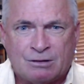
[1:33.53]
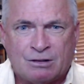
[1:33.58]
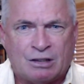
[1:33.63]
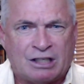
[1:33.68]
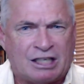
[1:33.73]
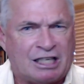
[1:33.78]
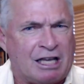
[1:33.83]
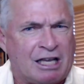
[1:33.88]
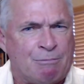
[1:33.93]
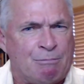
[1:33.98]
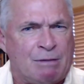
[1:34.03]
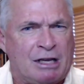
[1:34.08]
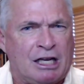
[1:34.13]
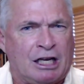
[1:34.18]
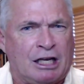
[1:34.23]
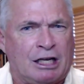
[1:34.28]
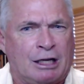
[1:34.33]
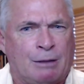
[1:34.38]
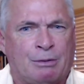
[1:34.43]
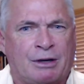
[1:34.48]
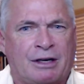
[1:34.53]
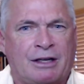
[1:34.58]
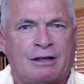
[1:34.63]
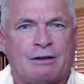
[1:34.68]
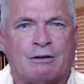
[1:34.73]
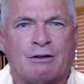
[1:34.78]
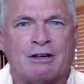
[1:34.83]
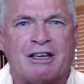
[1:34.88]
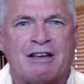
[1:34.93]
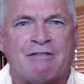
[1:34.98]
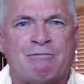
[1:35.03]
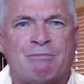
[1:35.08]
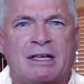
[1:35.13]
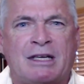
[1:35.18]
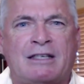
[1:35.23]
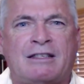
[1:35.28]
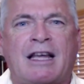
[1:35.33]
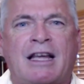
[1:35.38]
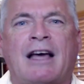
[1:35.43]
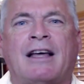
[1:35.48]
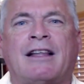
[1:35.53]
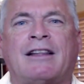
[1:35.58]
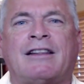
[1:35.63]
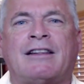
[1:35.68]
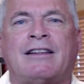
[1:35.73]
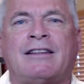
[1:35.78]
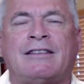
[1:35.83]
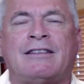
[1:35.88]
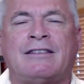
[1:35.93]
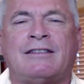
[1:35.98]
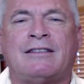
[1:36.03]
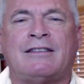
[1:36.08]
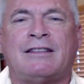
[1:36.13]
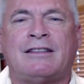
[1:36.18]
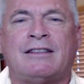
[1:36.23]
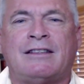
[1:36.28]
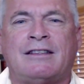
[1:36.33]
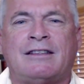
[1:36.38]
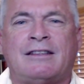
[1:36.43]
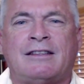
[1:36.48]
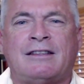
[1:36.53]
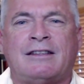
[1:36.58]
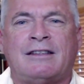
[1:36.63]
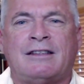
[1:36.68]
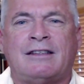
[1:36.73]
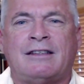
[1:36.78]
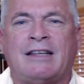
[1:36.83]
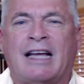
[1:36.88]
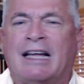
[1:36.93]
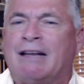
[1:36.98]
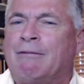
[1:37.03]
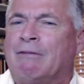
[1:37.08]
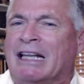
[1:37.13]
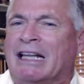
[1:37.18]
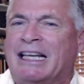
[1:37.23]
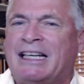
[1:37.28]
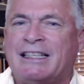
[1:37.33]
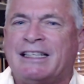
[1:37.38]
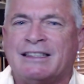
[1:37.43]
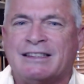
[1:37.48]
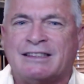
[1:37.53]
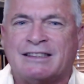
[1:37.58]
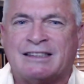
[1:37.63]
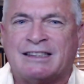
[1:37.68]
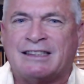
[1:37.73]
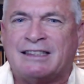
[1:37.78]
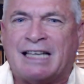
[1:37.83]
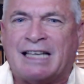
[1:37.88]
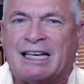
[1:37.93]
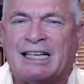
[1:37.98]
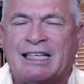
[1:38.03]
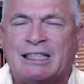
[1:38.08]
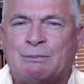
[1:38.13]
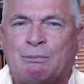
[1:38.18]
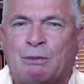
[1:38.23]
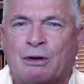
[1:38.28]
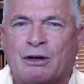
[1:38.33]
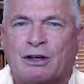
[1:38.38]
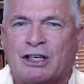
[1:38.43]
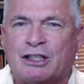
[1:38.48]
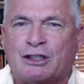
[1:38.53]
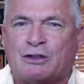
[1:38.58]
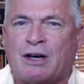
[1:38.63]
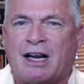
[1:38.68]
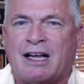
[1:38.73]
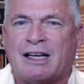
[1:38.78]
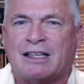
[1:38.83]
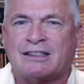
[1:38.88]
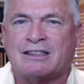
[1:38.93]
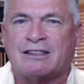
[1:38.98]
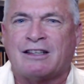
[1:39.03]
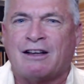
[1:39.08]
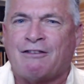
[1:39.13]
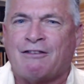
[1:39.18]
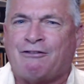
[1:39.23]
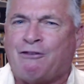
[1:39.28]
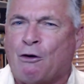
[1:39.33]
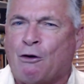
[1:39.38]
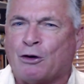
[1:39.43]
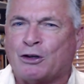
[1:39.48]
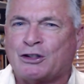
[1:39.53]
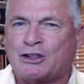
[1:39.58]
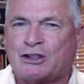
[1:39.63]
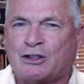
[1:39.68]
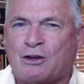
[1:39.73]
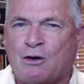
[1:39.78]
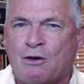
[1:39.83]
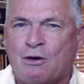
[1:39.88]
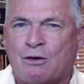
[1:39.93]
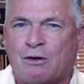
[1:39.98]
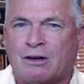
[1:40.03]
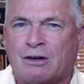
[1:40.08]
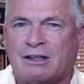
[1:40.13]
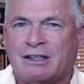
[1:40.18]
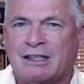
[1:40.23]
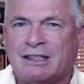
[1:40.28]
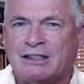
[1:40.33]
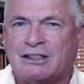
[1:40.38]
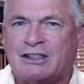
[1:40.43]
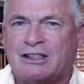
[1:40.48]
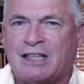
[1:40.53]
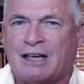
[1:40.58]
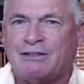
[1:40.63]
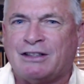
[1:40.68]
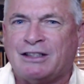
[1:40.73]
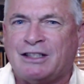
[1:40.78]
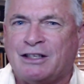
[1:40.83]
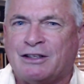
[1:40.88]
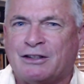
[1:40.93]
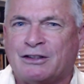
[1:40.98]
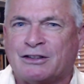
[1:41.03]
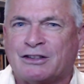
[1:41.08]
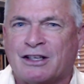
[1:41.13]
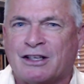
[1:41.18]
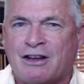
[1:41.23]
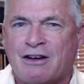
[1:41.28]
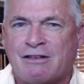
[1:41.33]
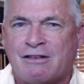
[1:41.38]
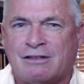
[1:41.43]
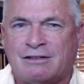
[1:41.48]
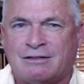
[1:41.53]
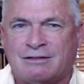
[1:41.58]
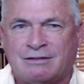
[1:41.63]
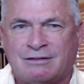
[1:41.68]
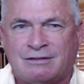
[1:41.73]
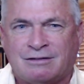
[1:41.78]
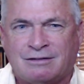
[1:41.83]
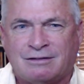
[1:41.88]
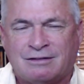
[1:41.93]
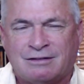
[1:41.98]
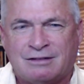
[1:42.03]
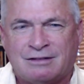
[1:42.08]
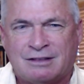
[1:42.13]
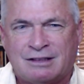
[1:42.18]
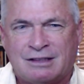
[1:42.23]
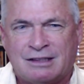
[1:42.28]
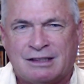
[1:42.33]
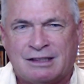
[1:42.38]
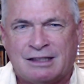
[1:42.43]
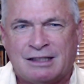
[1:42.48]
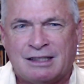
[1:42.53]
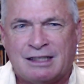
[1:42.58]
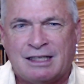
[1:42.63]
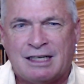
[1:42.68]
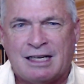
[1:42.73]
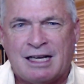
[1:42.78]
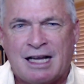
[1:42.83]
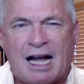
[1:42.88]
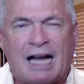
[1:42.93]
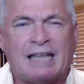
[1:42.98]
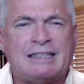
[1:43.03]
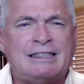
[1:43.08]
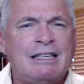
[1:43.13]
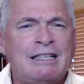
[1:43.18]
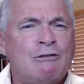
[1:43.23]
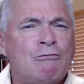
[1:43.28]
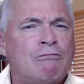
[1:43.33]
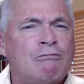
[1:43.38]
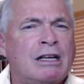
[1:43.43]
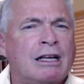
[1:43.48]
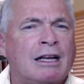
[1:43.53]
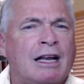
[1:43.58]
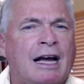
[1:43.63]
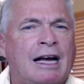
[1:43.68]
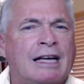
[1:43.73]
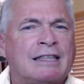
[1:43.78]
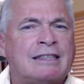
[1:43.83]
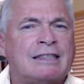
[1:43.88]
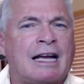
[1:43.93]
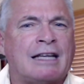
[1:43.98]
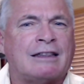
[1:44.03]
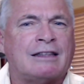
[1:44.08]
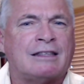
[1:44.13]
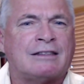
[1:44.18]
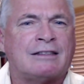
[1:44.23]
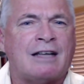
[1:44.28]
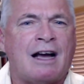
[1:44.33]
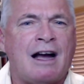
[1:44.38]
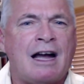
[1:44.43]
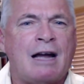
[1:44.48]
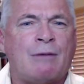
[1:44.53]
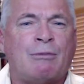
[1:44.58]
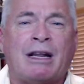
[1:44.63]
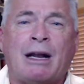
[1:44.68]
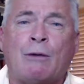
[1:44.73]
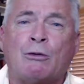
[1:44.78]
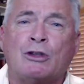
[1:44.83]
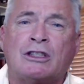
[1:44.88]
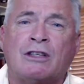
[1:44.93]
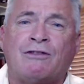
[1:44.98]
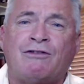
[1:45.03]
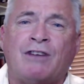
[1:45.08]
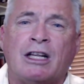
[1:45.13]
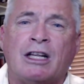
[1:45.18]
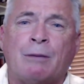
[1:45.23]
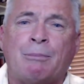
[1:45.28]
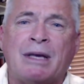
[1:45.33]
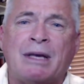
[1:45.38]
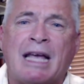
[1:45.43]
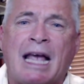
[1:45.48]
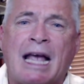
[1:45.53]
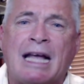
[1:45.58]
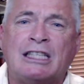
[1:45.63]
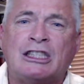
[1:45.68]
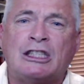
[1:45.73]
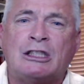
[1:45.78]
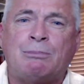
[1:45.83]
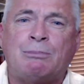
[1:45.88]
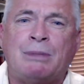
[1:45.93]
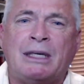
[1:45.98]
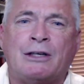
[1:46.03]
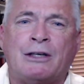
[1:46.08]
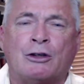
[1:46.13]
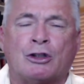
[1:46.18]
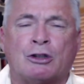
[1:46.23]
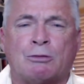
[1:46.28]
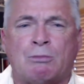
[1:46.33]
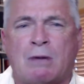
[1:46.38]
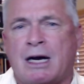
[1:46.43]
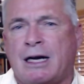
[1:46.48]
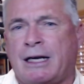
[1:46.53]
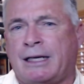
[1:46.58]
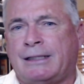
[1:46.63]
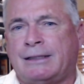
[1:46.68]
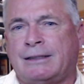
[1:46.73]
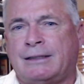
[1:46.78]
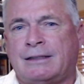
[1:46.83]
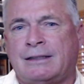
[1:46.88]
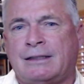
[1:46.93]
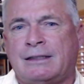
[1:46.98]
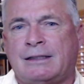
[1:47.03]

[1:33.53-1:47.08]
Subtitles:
Give me liberty or give me death. And Lincoln's Gettysburg Address 77 years ago. I didn't realize at the time that I was developing a speaker's mind.